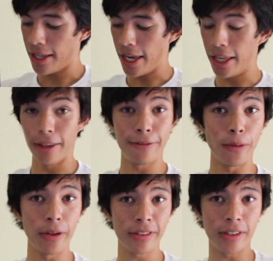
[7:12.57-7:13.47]
and the
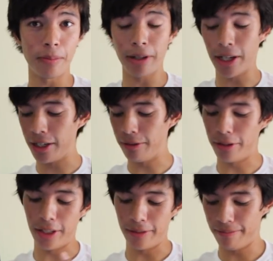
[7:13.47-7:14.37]
force applied
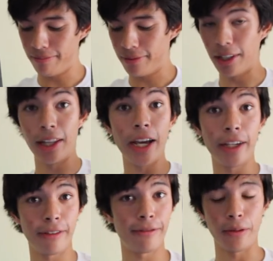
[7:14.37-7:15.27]
or the, the
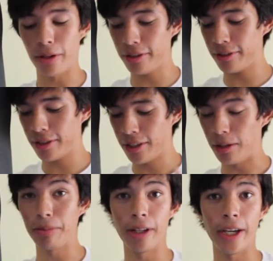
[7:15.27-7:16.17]
line of force
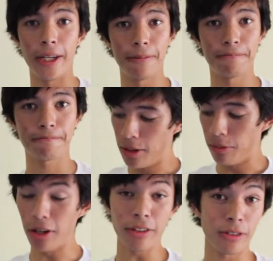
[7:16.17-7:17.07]
applied.
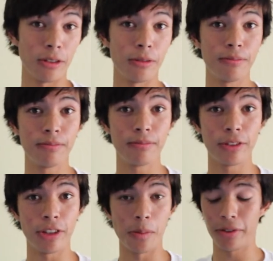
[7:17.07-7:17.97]
What also
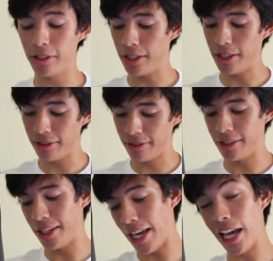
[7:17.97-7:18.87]
determines it is
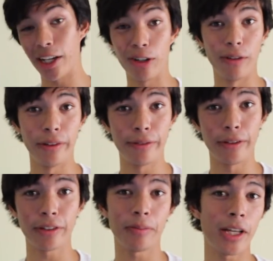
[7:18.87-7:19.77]
the angle of the
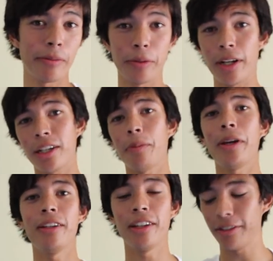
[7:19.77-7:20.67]
force applied, but we're not going to
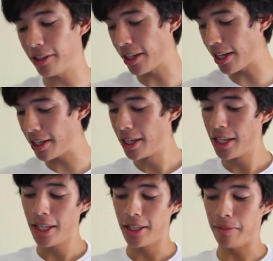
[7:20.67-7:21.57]
pay attention to that.
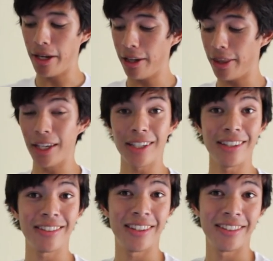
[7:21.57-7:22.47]
The main thing
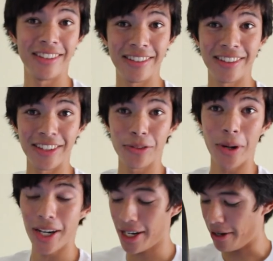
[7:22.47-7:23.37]
is this distance
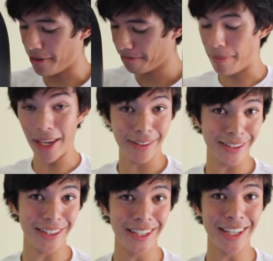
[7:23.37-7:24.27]
right here.
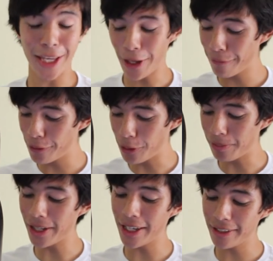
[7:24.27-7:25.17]
Basically, if you
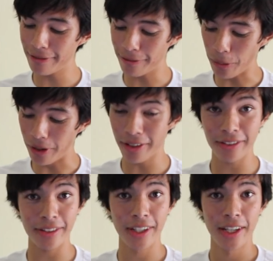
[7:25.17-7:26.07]
applied
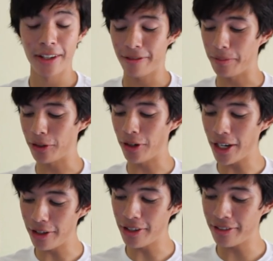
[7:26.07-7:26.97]
force from a
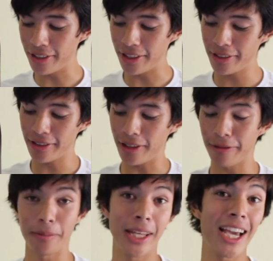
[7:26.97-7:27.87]
greater distance
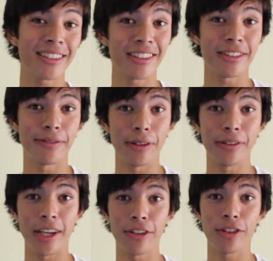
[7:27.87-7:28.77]
from the axis of
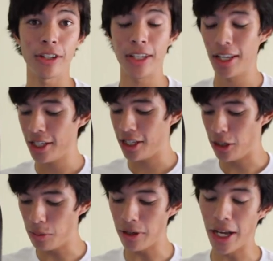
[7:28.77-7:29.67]
rotation,
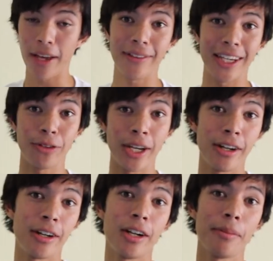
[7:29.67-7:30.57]
you will have a
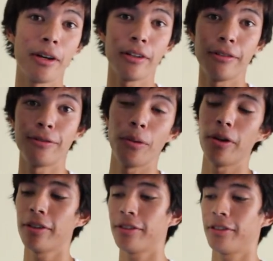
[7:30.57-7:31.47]
greater amount of
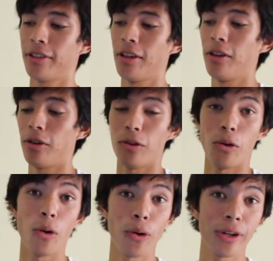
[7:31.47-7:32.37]
force
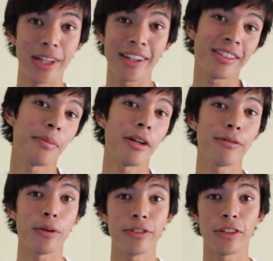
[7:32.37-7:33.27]
or less
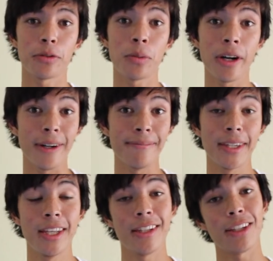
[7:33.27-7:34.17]
amount of force is required.
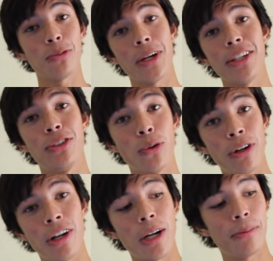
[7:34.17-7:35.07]
That's why
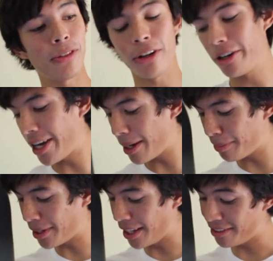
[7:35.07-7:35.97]
doorknobs are
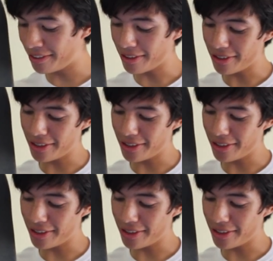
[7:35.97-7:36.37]
not placed